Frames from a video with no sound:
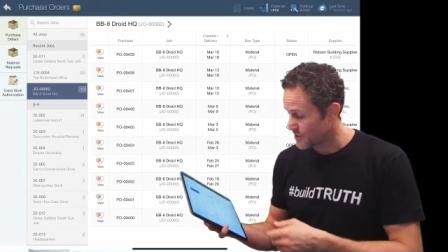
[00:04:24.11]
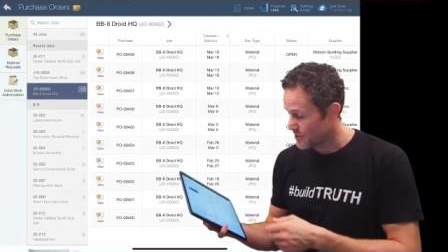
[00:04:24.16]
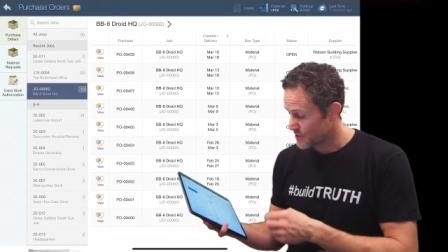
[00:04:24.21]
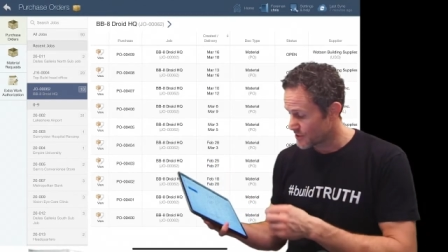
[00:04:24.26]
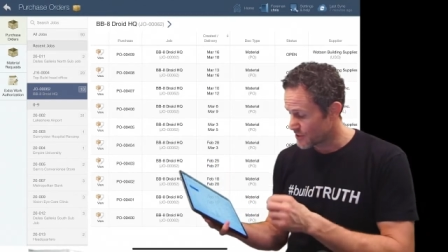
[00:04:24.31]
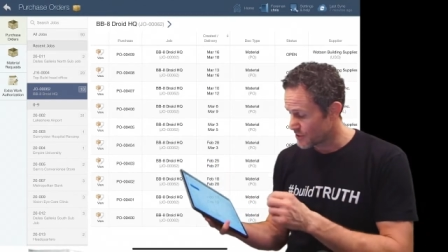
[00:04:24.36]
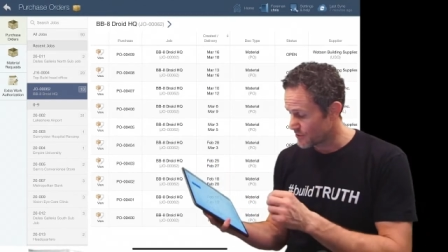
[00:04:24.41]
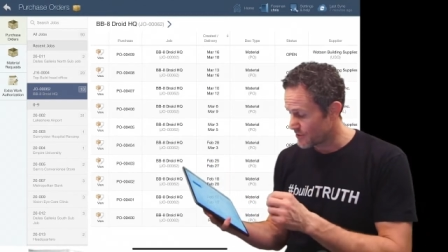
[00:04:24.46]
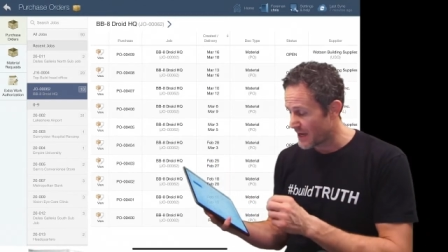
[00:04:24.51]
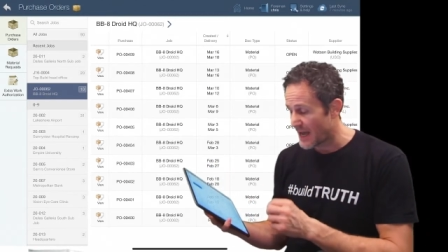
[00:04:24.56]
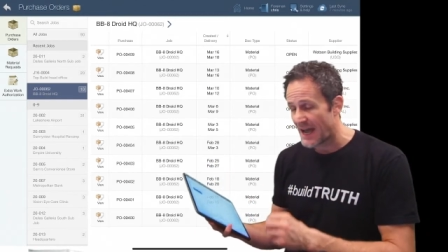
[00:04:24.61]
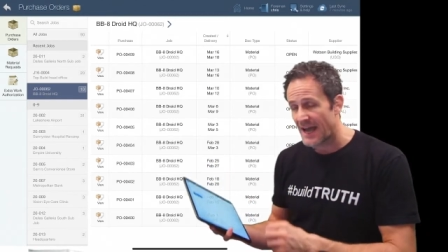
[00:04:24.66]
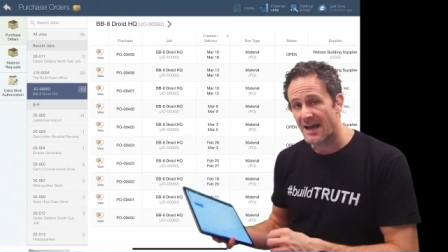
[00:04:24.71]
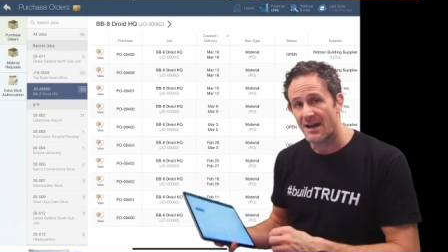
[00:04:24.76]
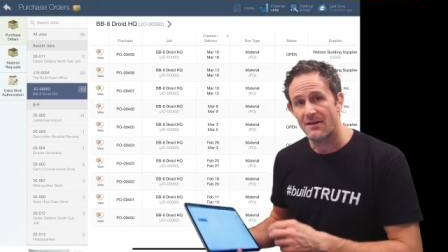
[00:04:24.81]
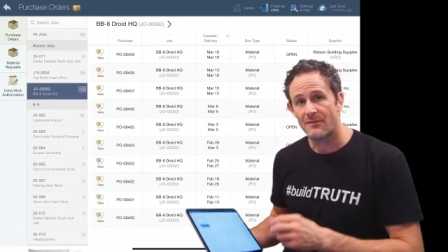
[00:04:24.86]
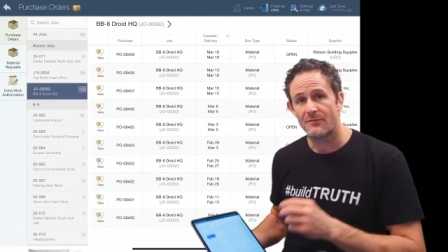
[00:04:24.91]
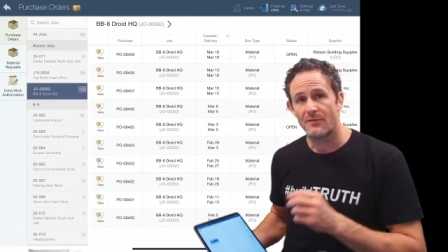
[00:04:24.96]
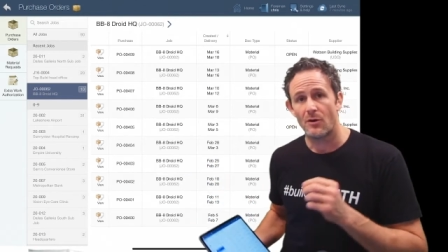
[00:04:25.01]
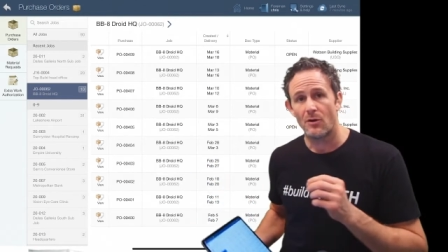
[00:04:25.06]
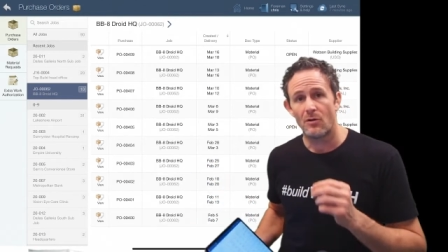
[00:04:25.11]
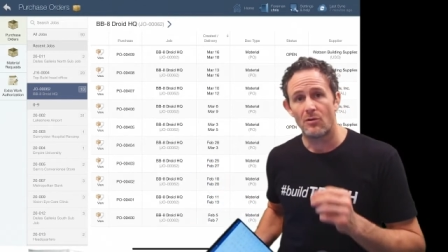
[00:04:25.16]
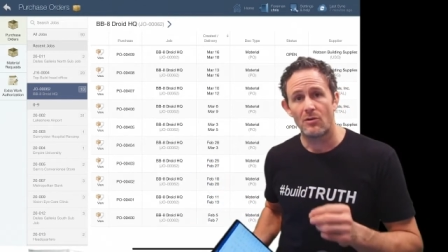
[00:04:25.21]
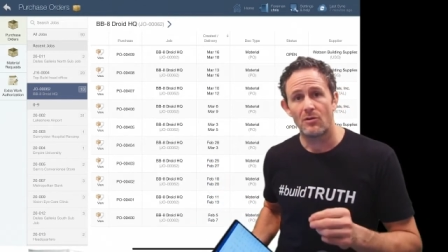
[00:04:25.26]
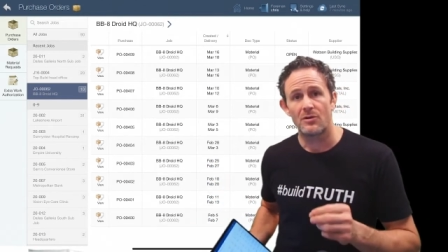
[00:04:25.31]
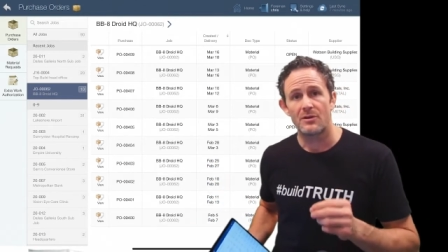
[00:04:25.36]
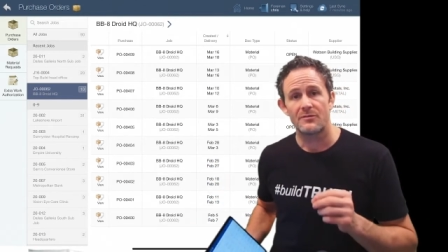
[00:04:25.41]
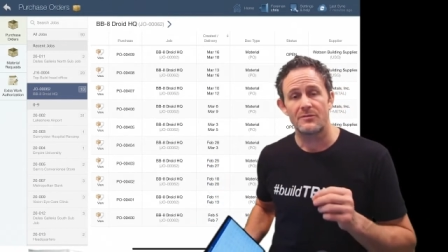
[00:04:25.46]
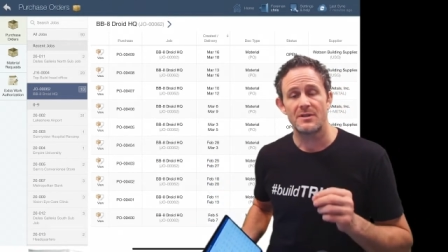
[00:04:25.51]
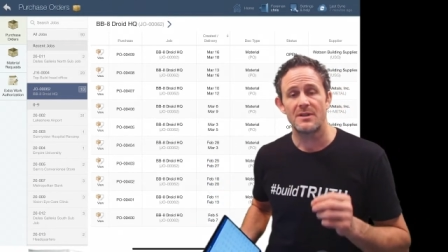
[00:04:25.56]
So you have
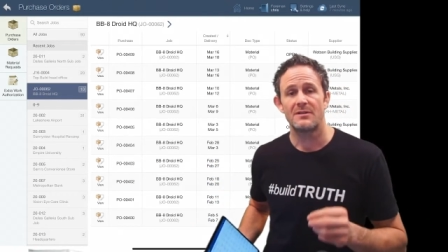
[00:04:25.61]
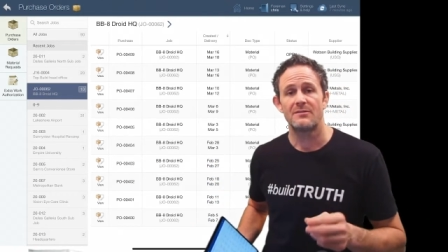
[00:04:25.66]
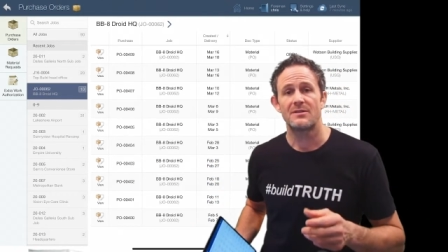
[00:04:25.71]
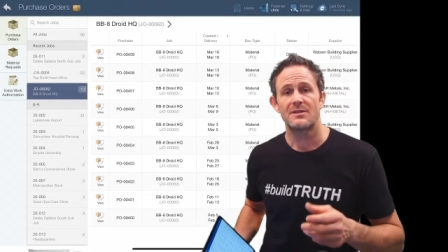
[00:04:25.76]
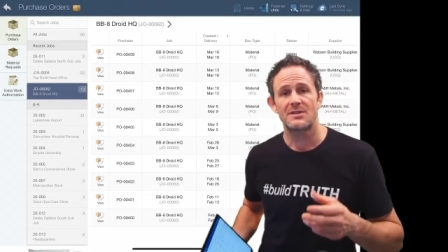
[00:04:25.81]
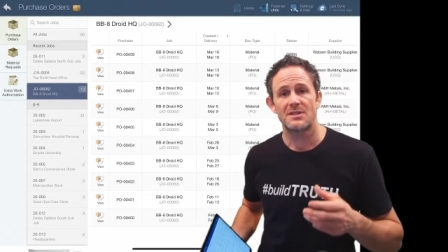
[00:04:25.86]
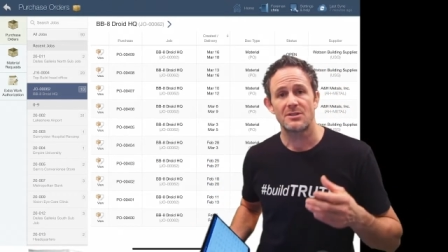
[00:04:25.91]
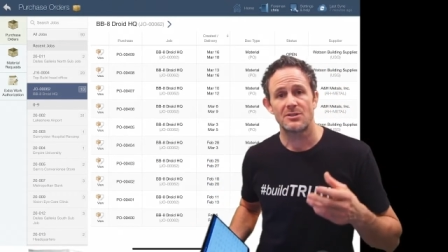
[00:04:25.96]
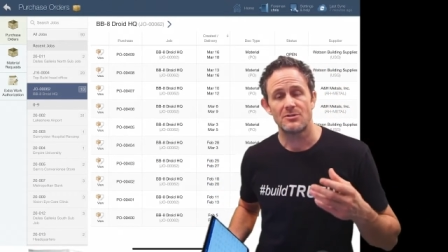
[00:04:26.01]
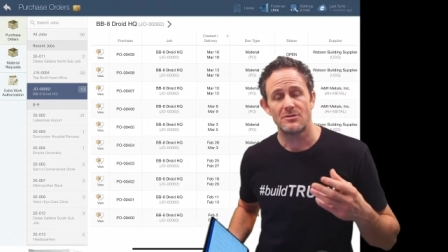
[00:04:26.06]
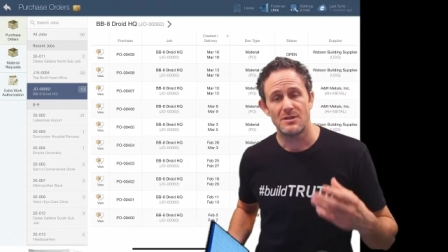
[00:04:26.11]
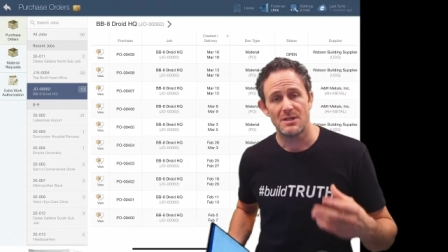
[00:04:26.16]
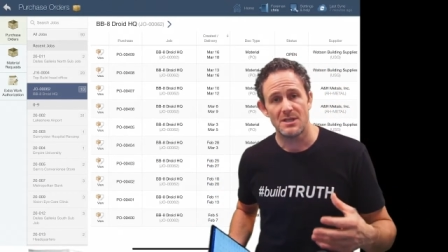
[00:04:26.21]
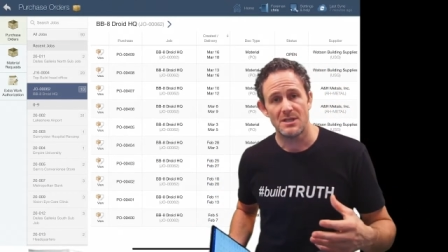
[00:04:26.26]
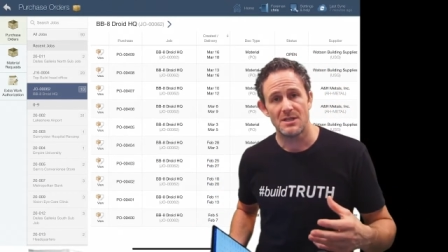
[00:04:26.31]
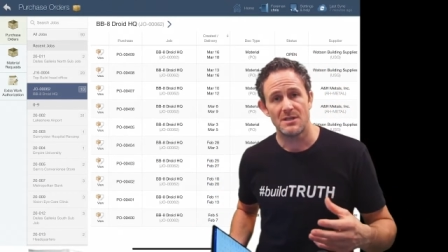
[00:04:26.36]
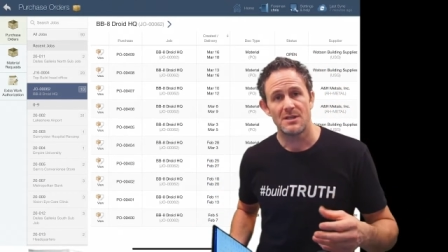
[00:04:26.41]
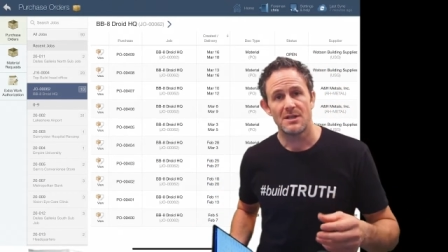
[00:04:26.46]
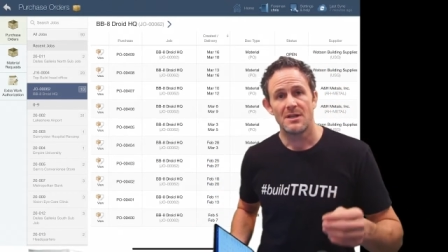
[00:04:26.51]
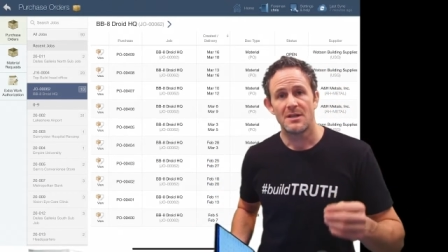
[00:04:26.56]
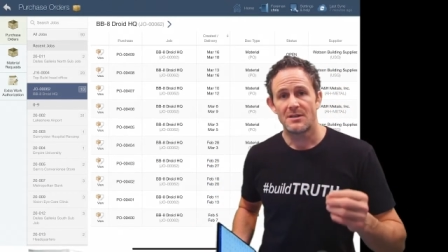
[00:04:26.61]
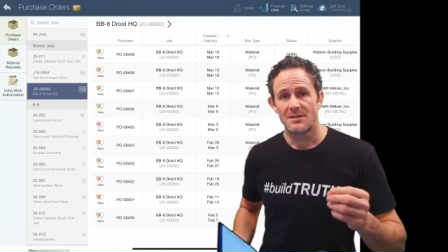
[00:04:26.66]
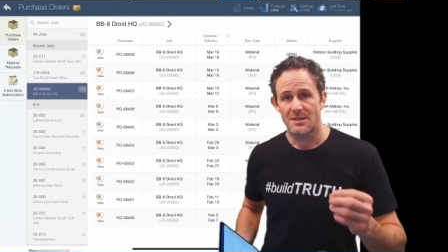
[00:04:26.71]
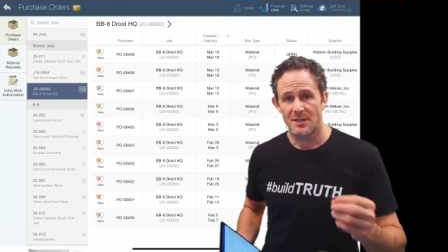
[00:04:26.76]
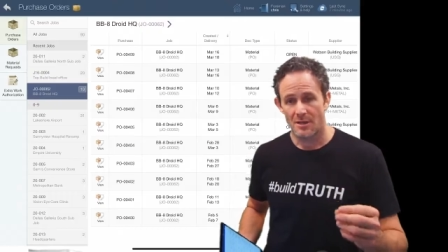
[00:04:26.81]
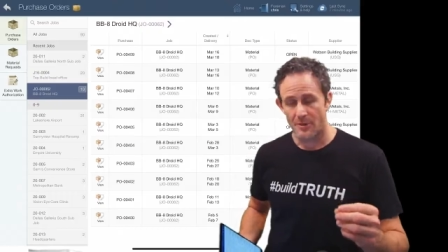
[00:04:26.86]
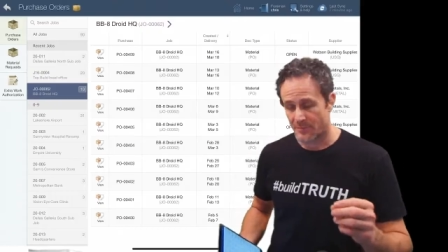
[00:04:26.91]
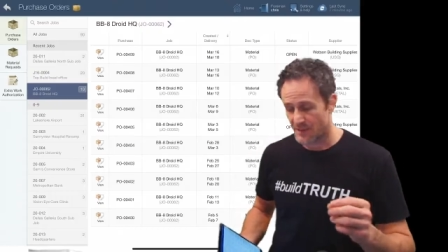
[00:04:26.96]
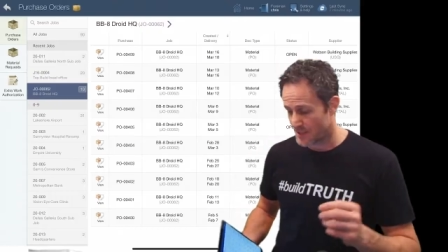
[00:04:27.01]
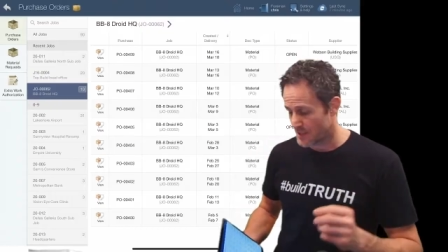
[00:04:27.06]
all of the evidence that you need to
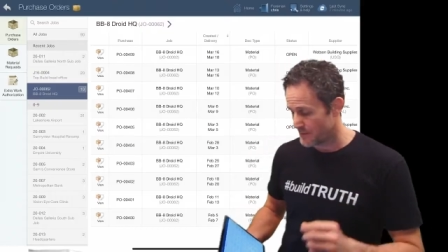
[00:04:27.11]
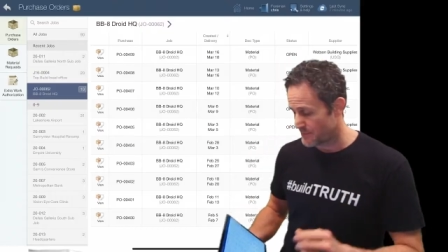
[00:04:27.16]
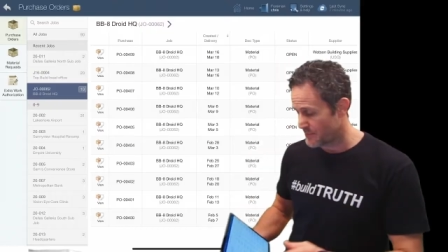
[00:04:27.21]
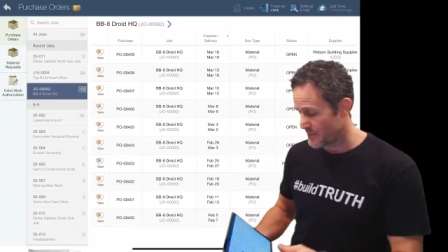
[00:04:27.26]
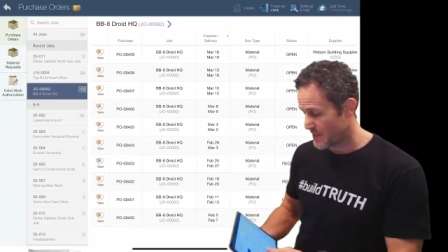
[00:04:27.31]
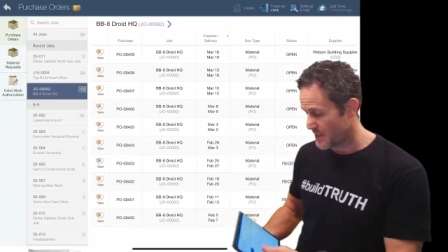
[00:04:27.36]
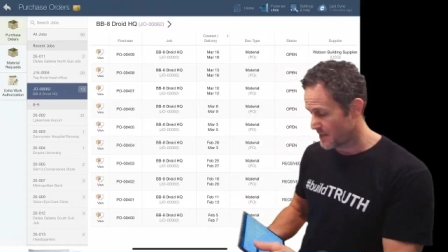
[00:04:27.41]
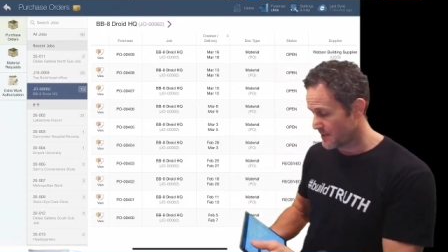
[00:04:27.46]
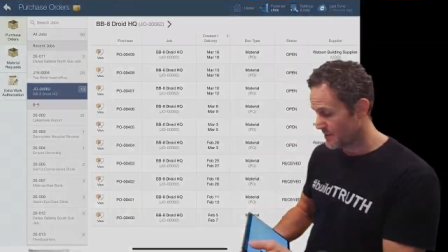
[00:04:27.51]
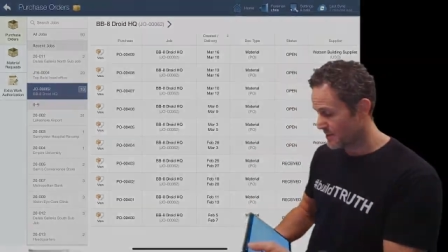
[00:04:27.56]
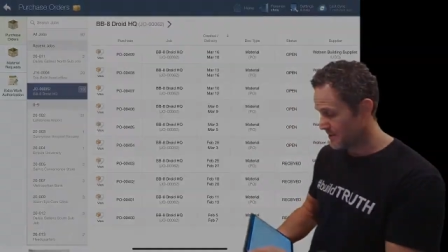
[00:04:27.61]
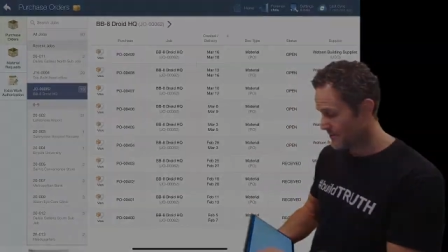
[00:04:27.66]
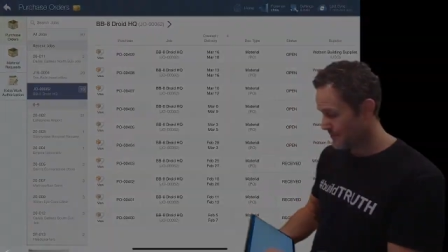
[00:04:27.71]
help you get paid.